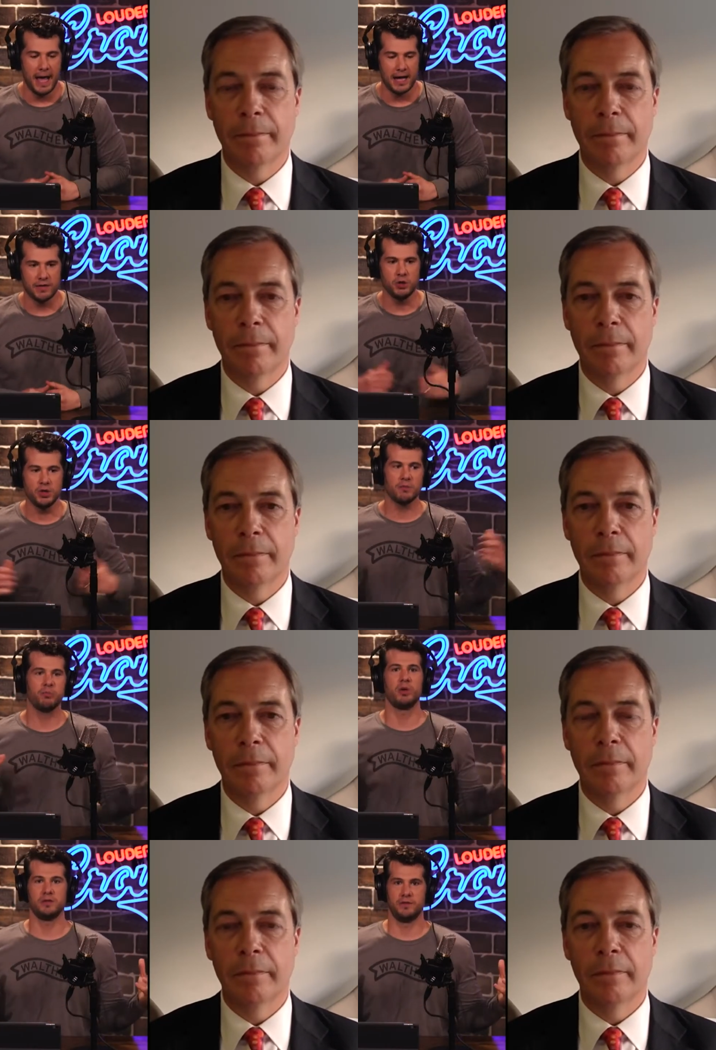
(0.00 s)
Speaker 1: And you have two
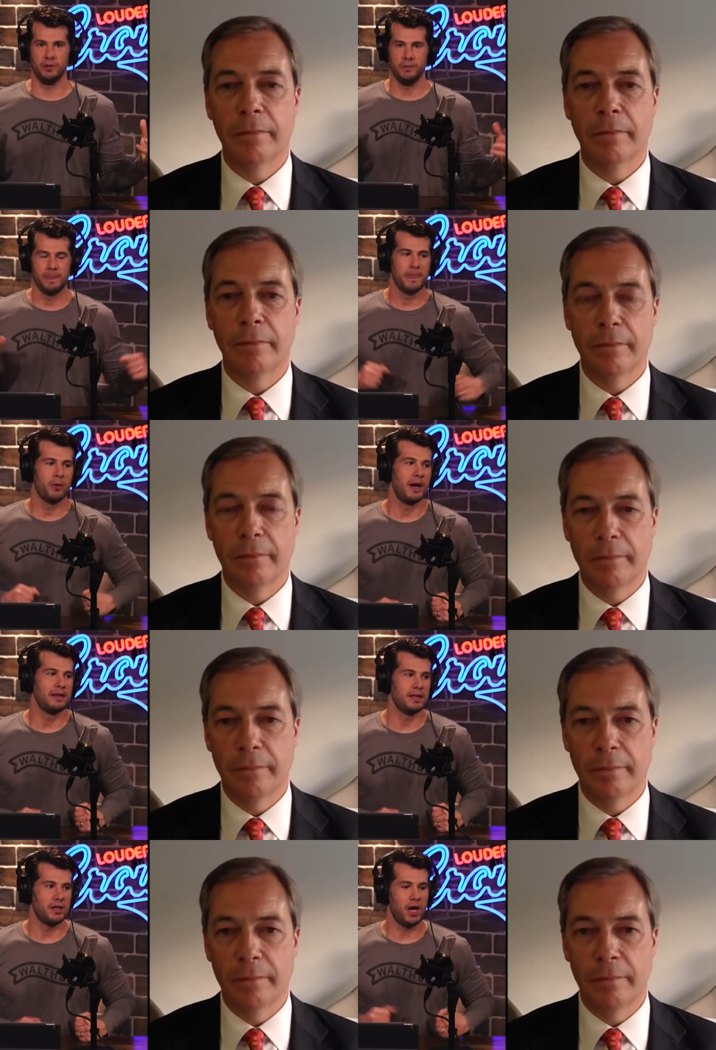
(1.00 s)
different points of view,
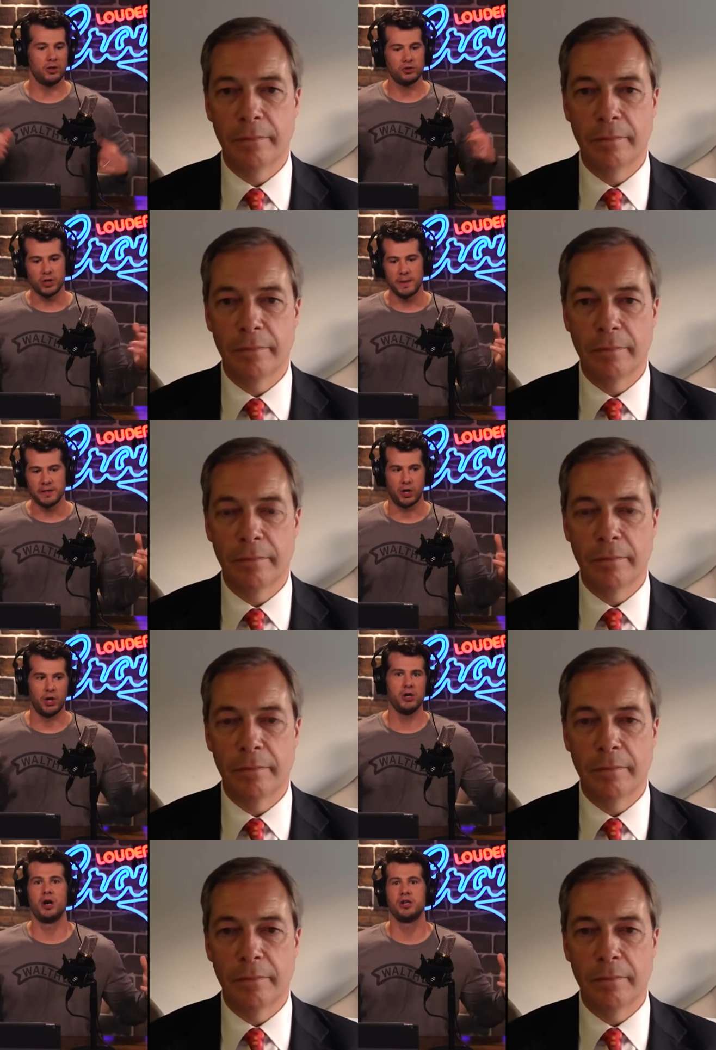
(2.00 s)
right? That Donald Trump has
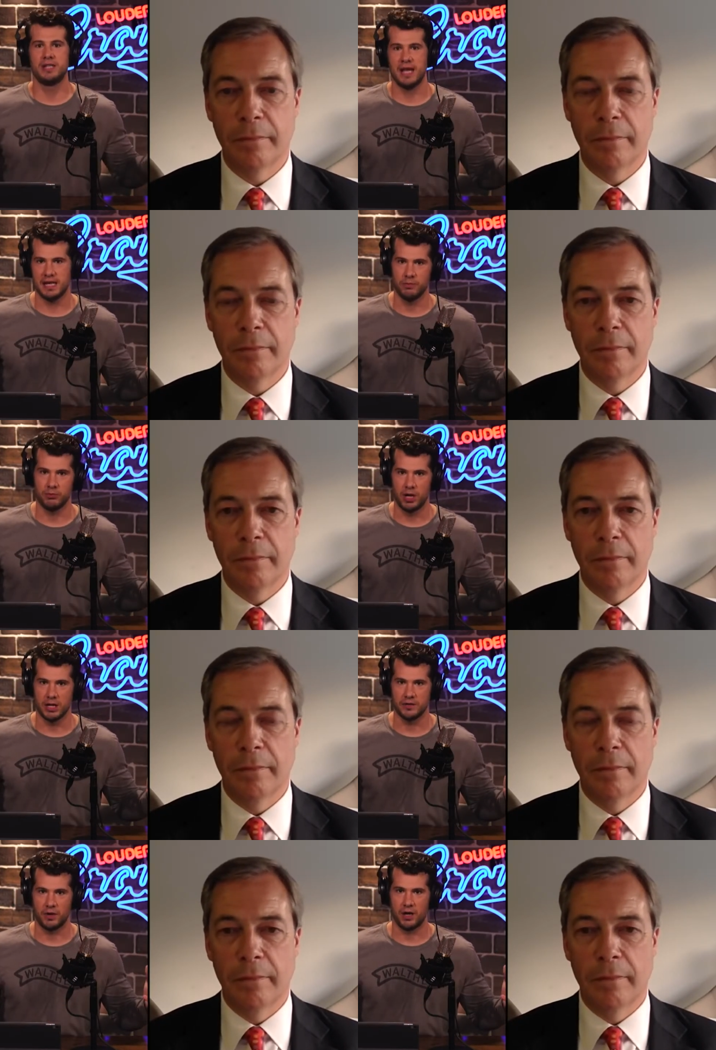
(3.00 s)
hurt our standing
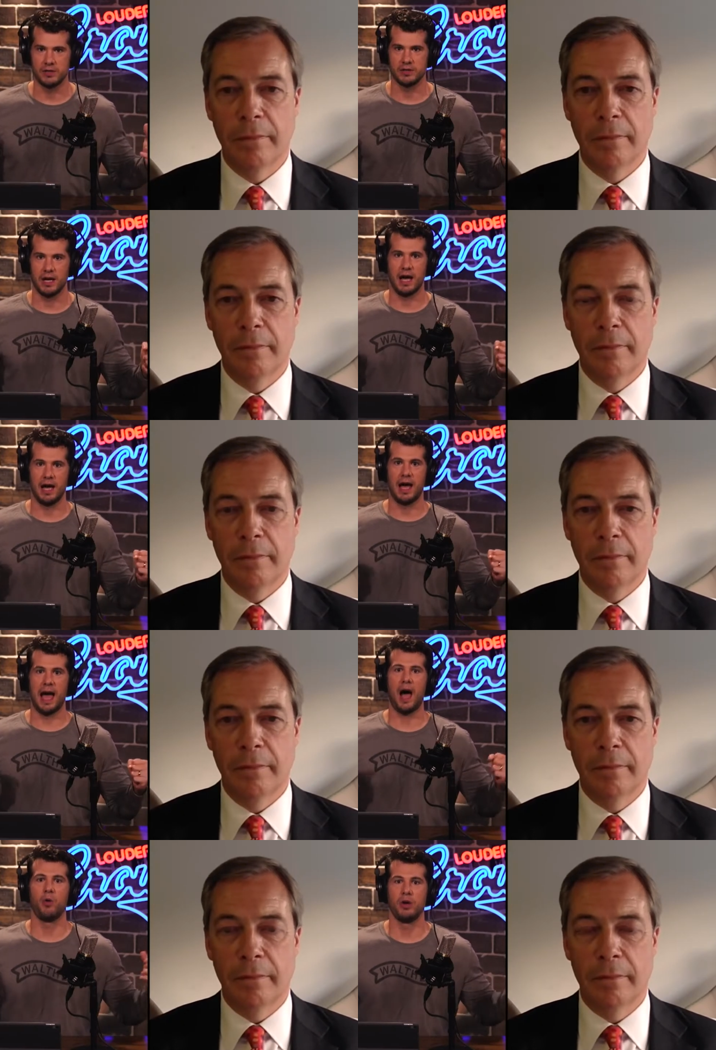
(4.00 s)
abroad as far as
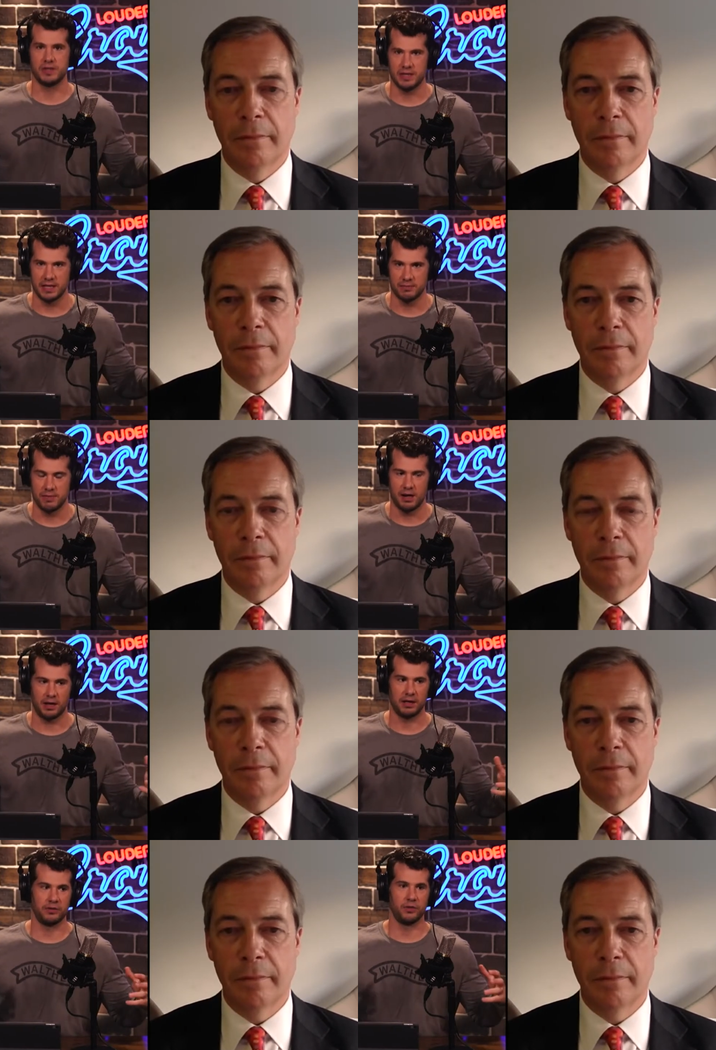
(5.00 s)
how we're seen as
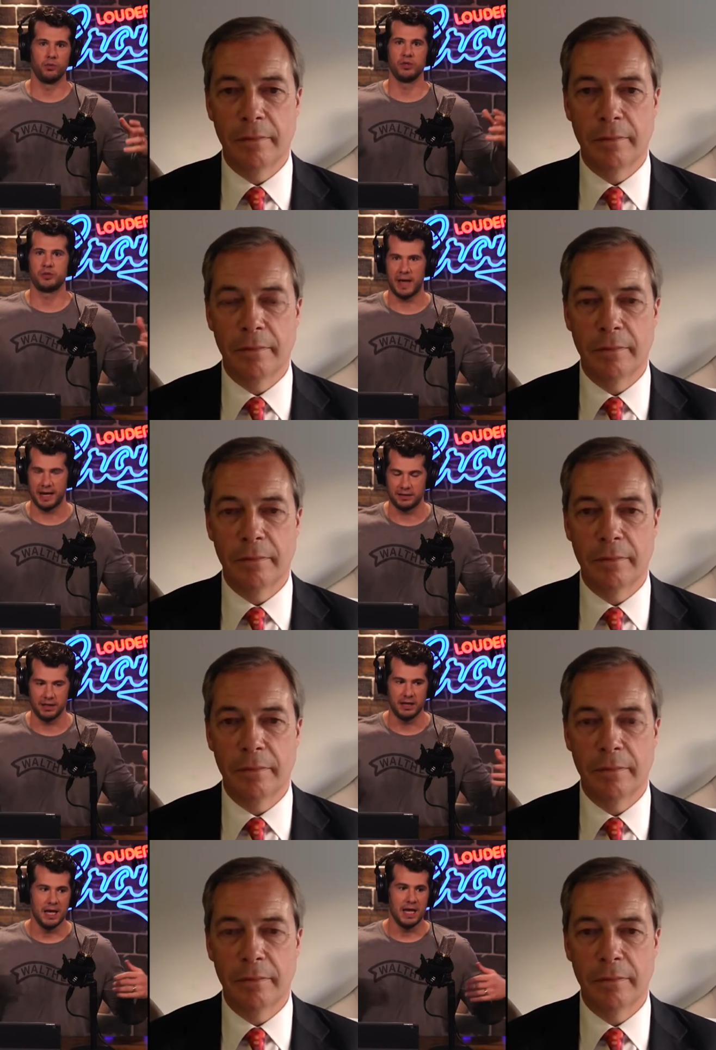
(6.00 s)
Americans,
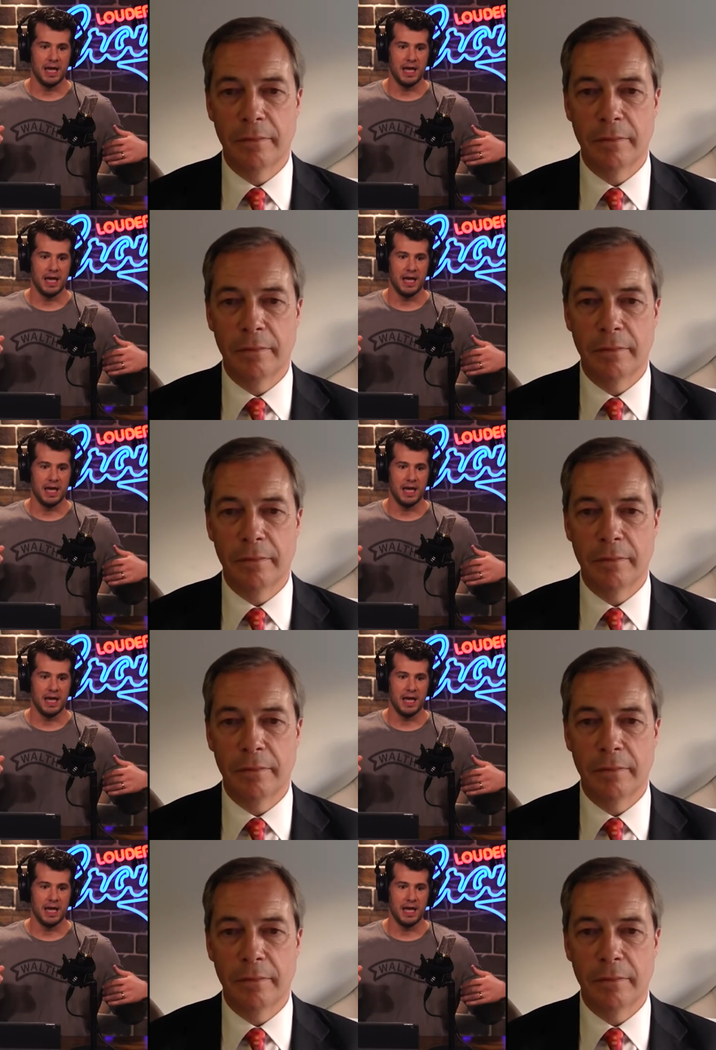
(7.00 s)
respected.